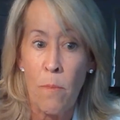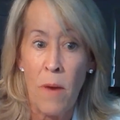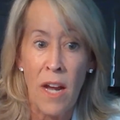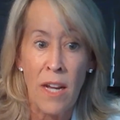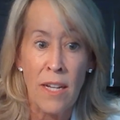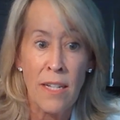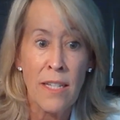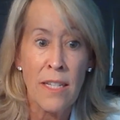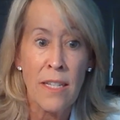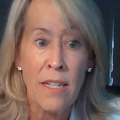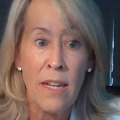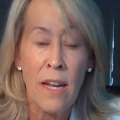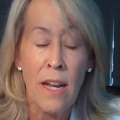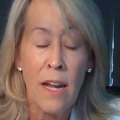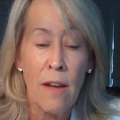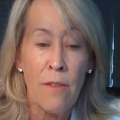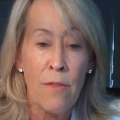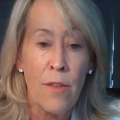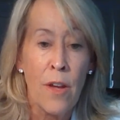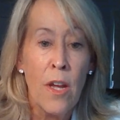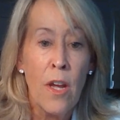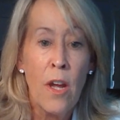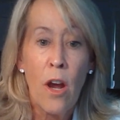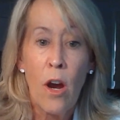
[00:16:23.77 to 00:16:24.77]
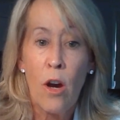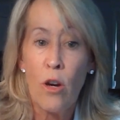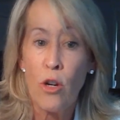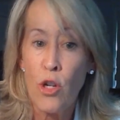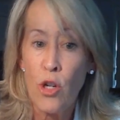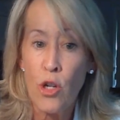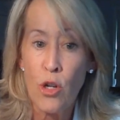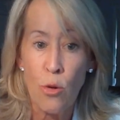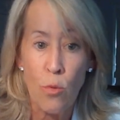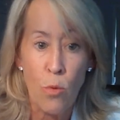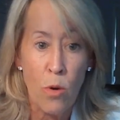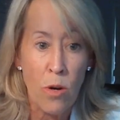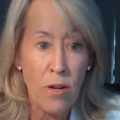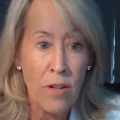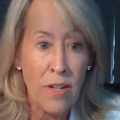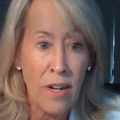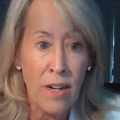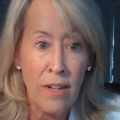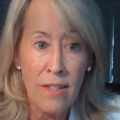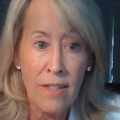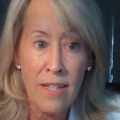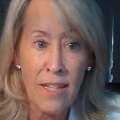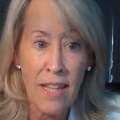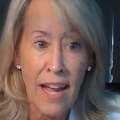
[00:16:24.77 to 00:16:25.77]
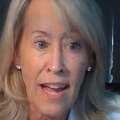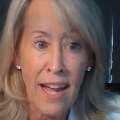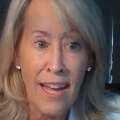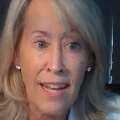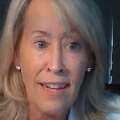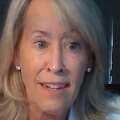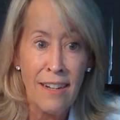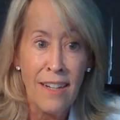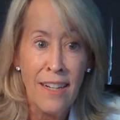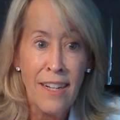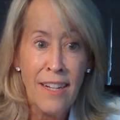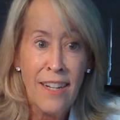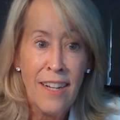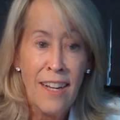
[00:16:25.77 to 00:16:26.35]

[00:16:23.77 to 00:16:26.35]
my staff. Assure does that.